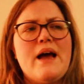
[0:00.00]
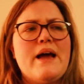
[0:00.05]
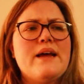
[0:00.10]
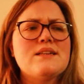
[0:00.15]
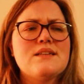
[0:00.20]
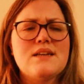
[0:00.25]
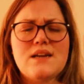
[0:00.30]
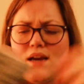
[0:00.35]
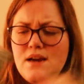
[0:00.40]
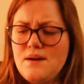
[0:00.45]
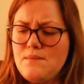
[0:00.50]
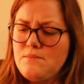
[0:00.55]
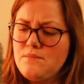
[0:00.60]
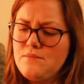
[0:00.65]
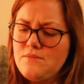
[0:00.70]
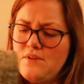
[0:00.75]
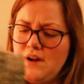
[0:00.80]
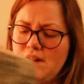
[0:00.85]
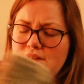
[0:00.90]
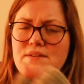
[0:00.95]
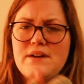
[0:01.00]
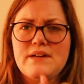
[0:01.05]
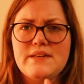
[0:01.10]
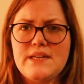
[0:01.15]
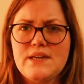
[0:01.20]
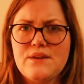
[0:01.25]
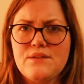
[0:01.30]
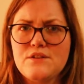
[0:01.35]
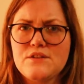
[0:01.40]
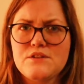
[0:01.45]
and I
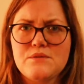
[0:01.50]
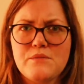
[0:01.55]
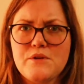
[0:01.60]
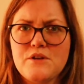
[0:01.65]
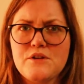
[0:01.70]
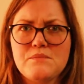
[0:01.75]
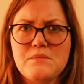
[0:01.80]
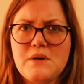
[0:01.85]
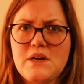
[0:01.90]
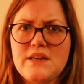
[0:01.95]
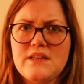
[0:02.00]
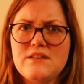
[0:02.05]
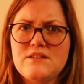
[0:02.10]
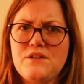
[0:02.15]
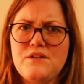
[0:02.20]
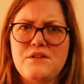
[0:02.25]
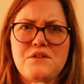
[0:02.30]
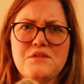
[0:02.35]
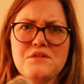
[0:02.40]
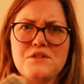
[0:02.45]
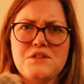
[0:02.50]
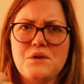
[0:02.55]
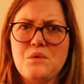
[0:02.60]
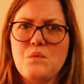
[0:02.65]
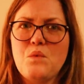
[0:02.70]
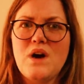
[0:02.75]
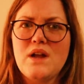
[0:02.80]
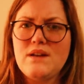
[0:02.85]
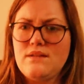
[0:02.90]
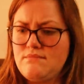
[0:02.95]
found out that tomorrow's market's only on
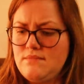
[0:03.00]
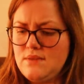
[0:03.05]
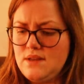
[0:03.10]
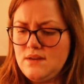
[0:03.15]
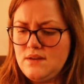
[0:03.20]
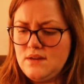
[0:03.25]
till 1,